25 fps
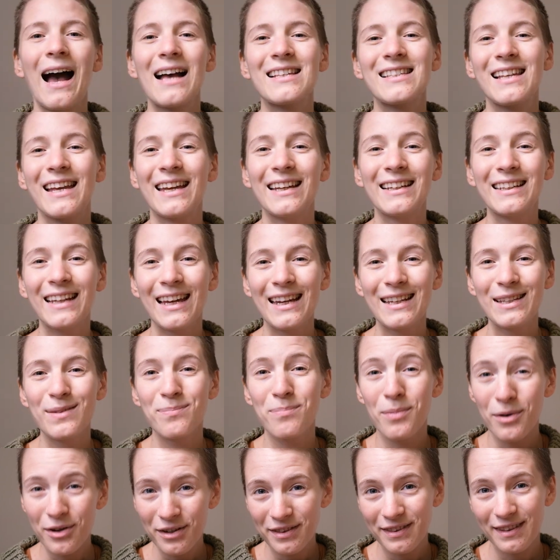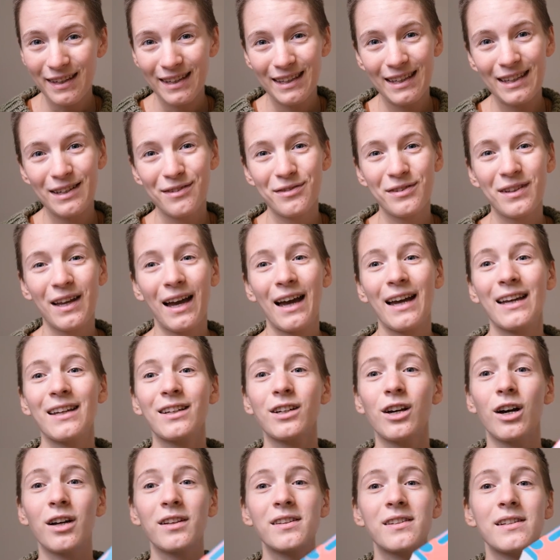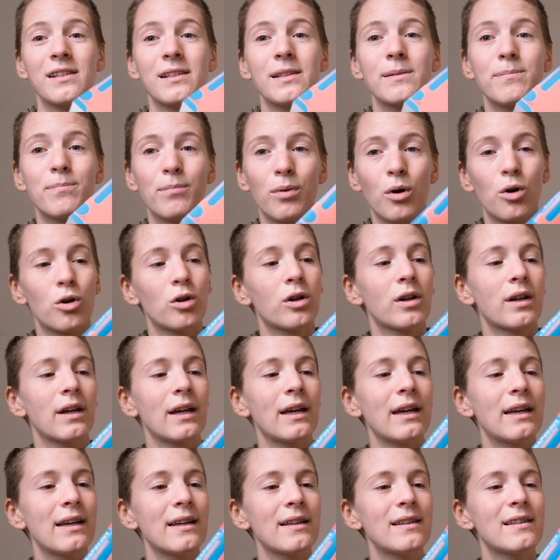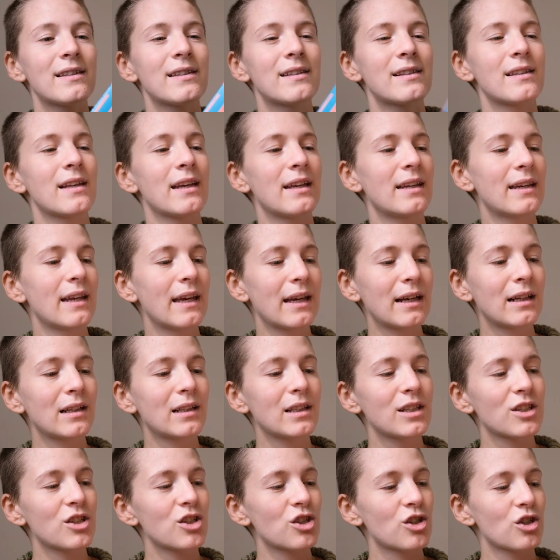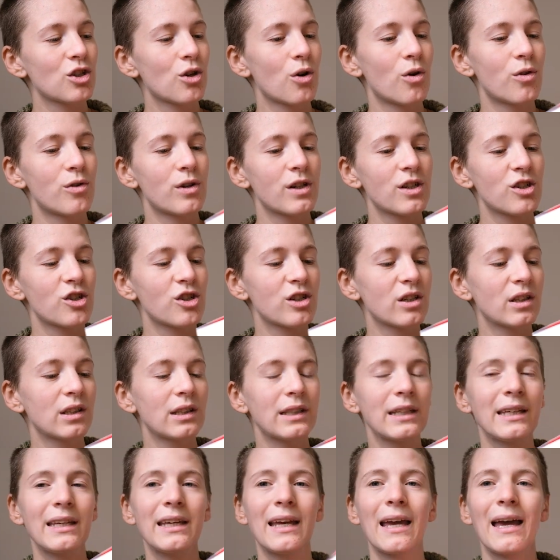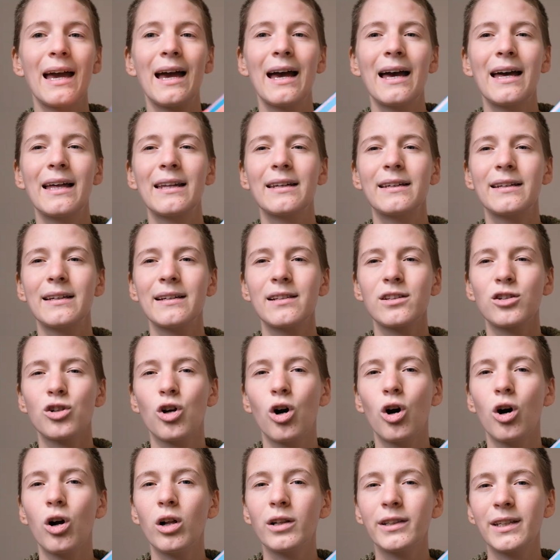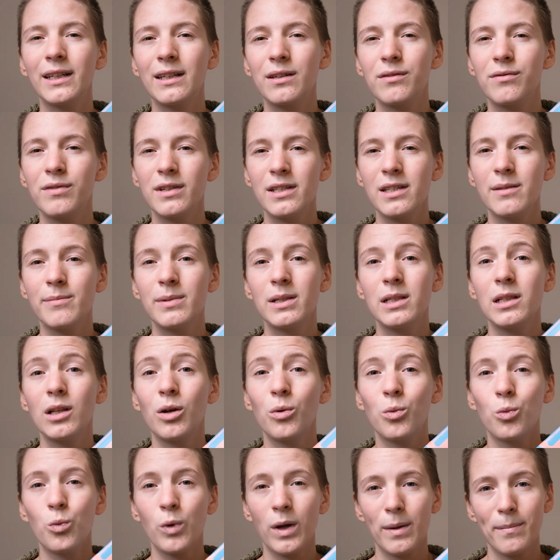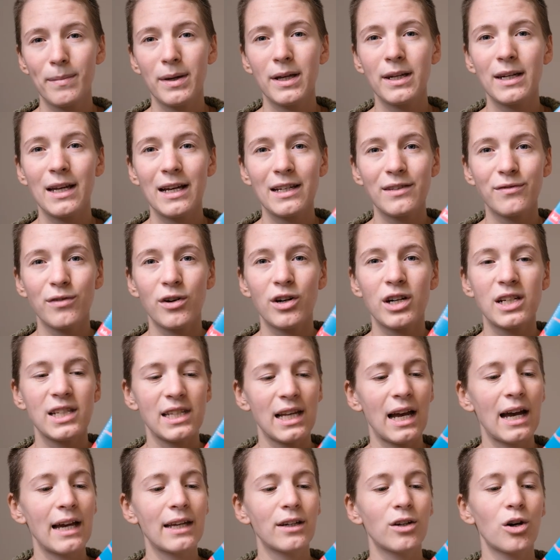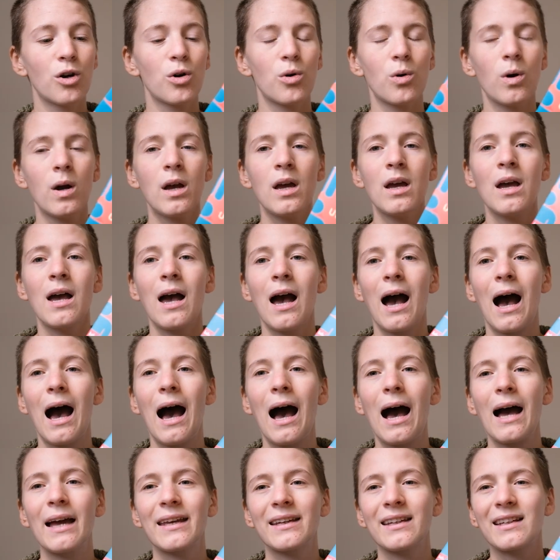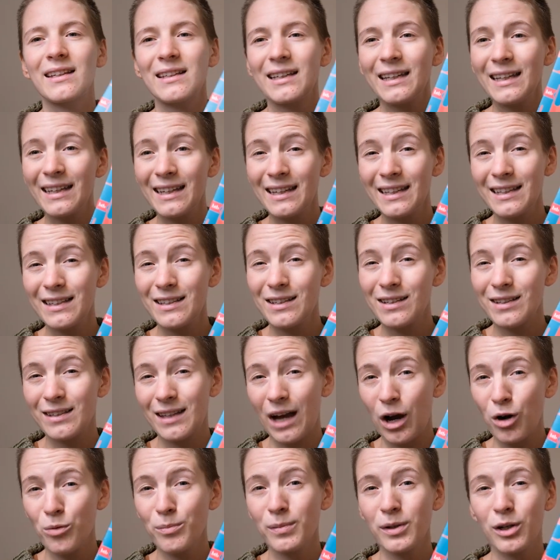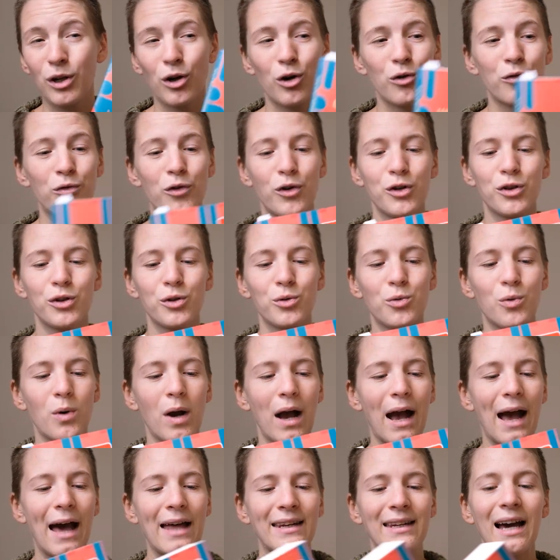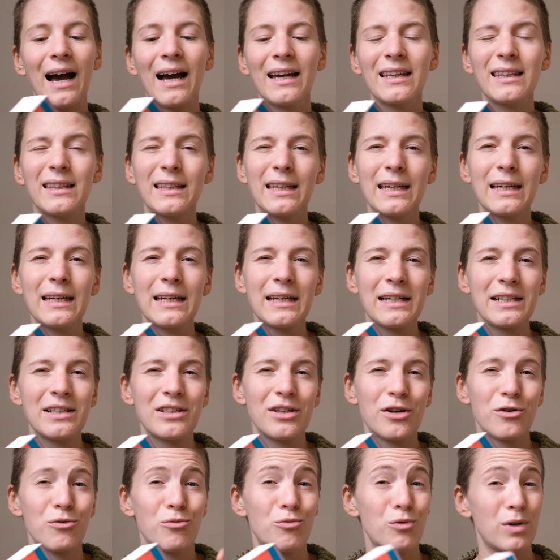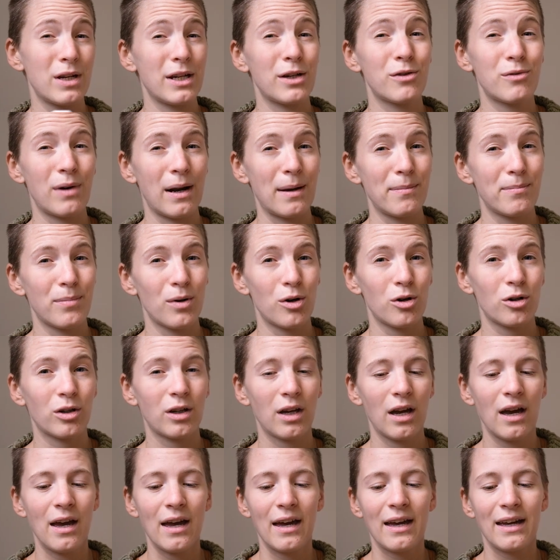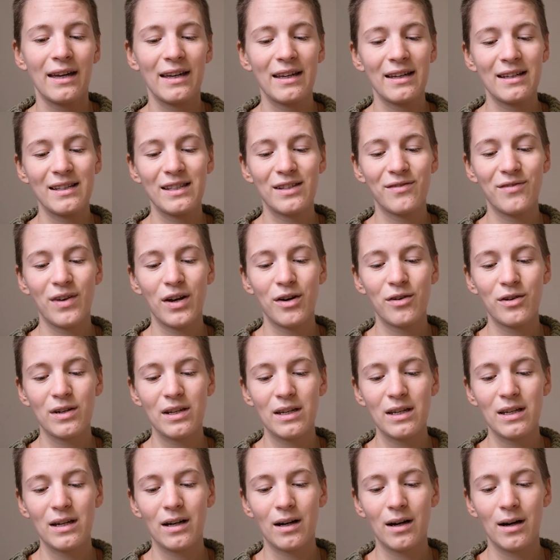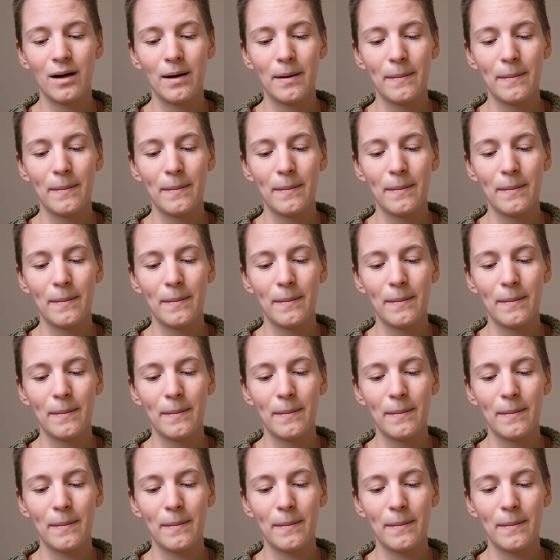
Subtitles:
As a late birthday gift, I got this book. It's in English originally and it's called Invisible Women, as far as I know. I can link it down below for you and I think it's a really great book. It's very